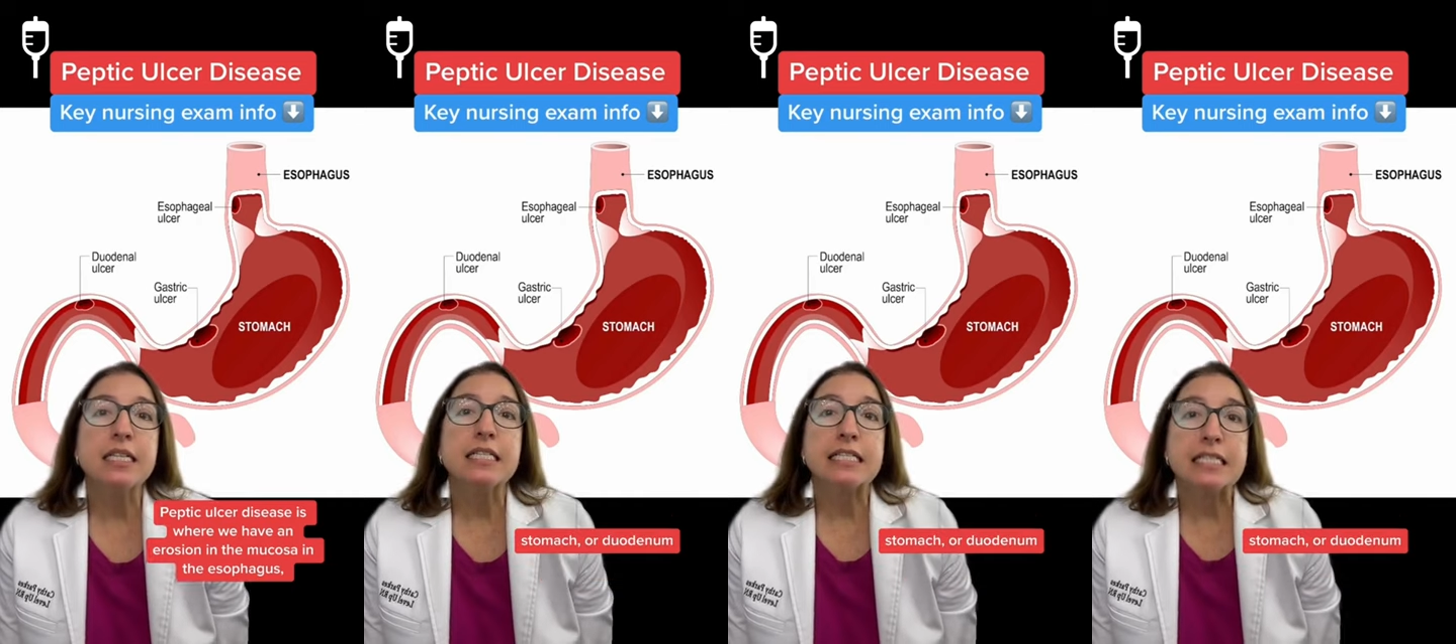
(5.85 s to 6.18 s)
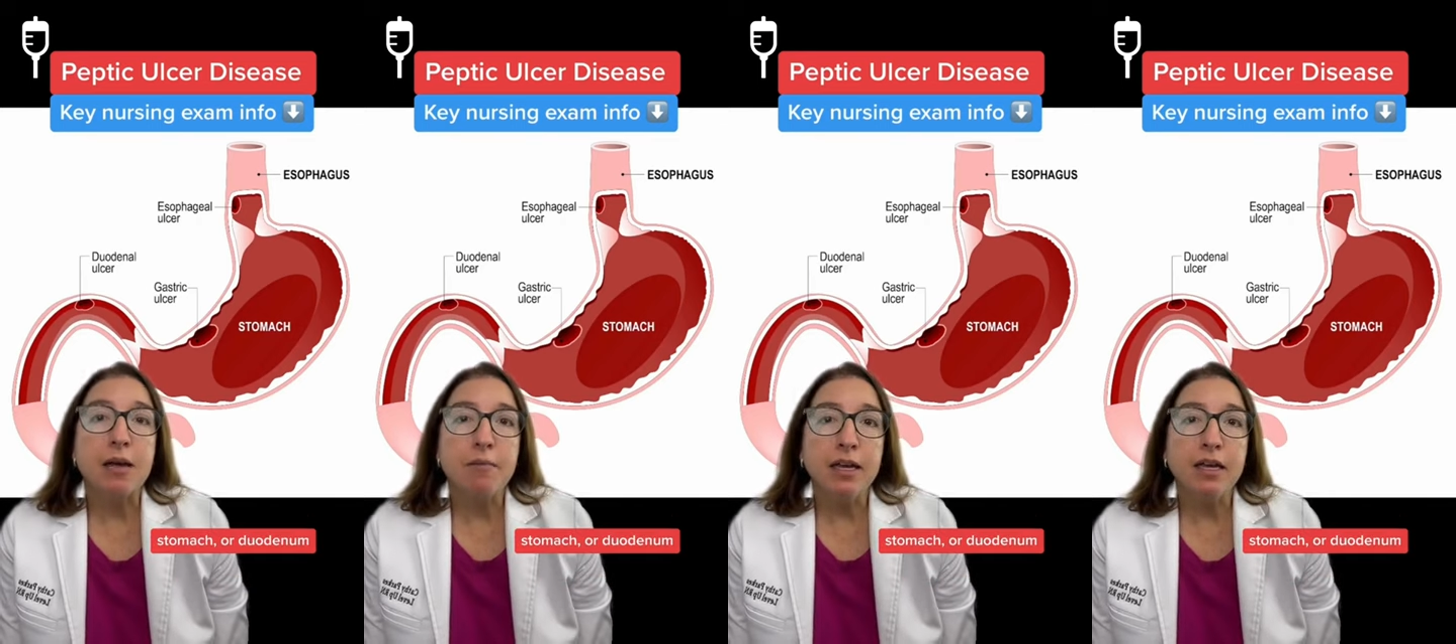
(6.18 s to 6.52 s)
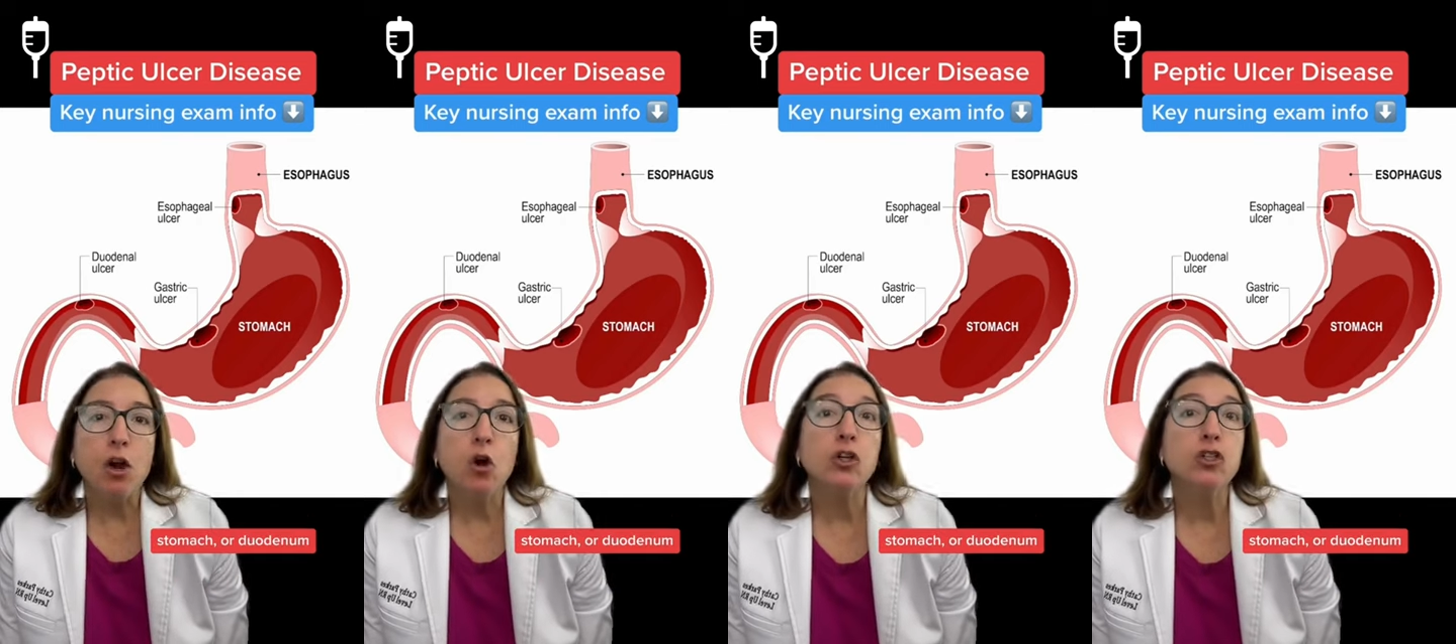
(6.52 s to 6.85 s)
stomach,
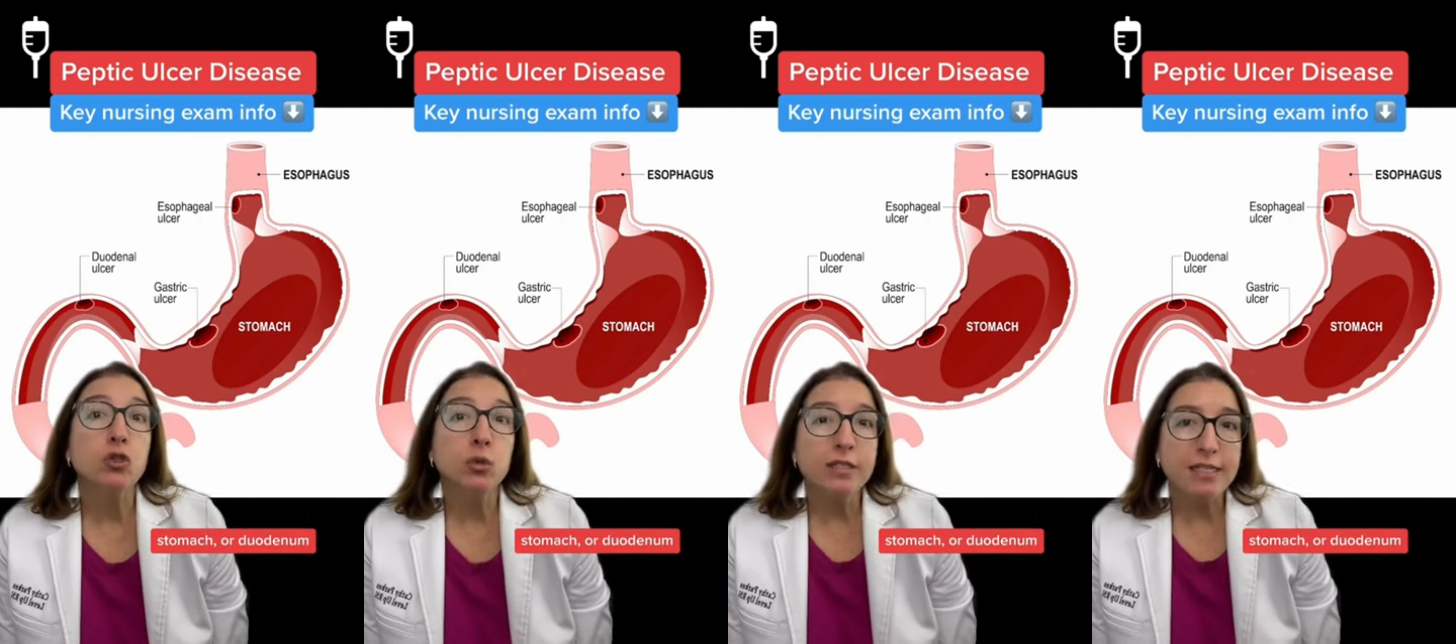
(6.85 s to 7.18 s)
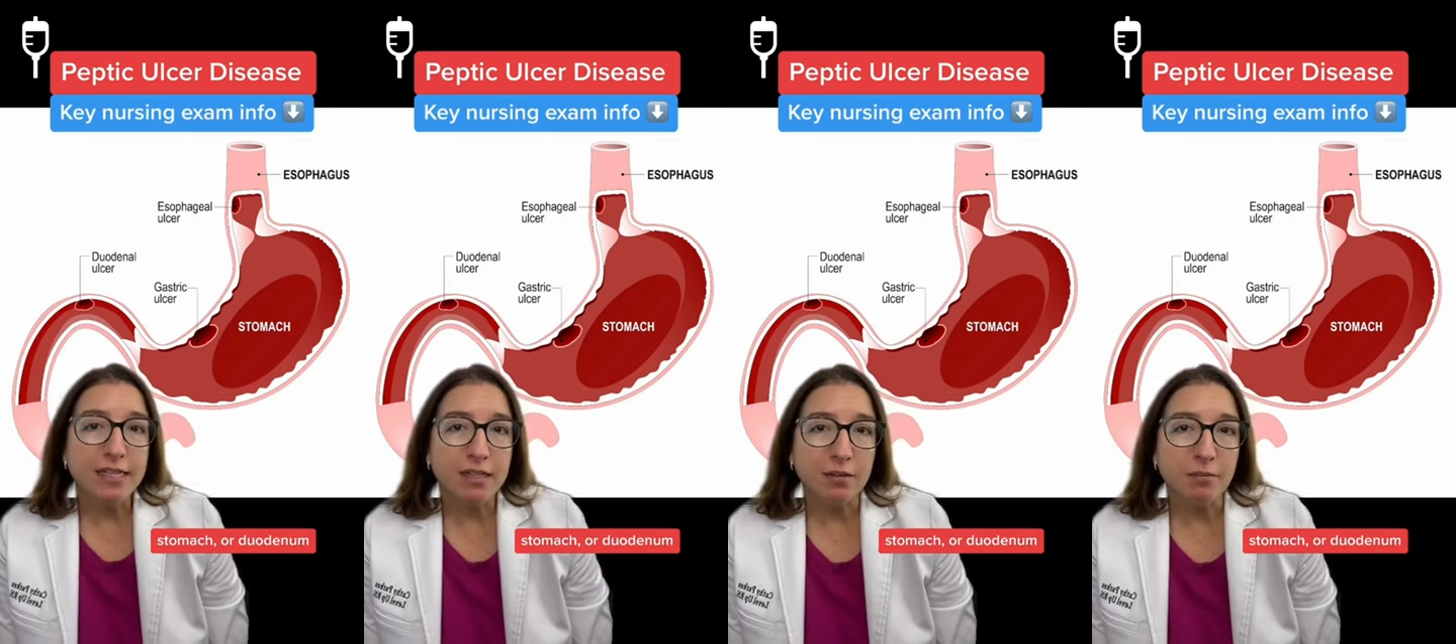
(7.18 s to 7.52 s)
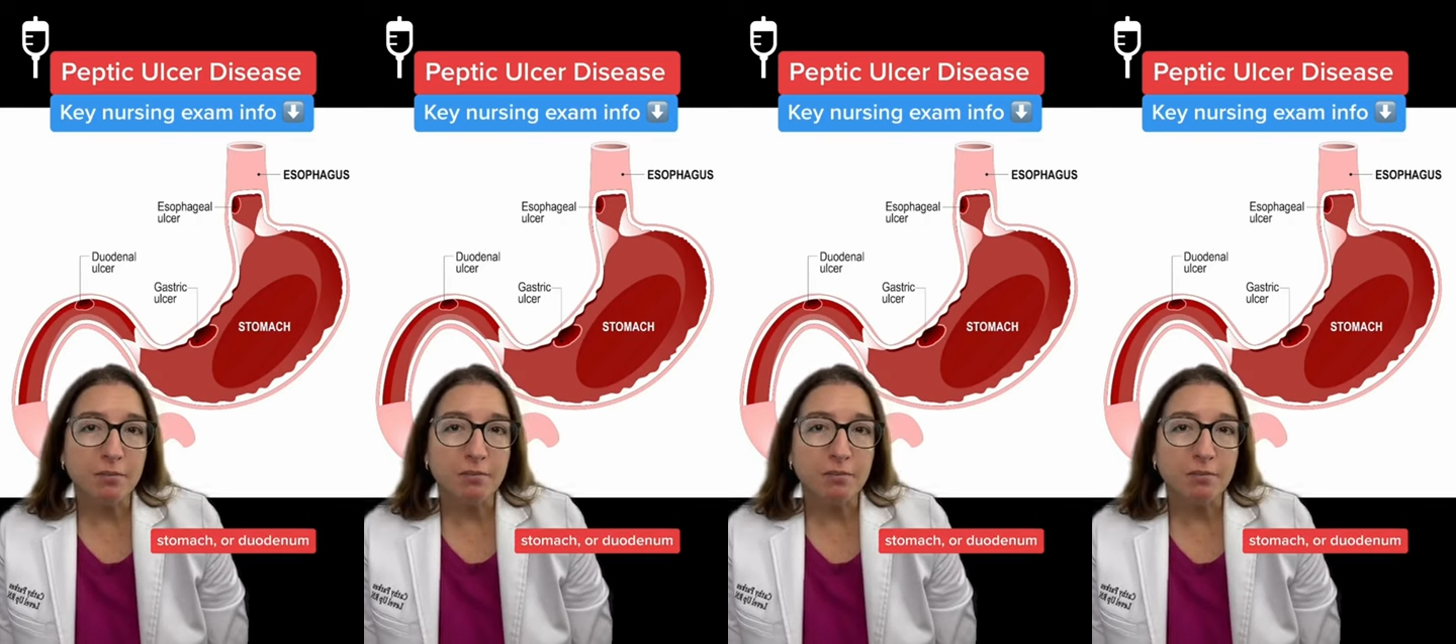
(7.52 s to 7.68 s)
or duodenum.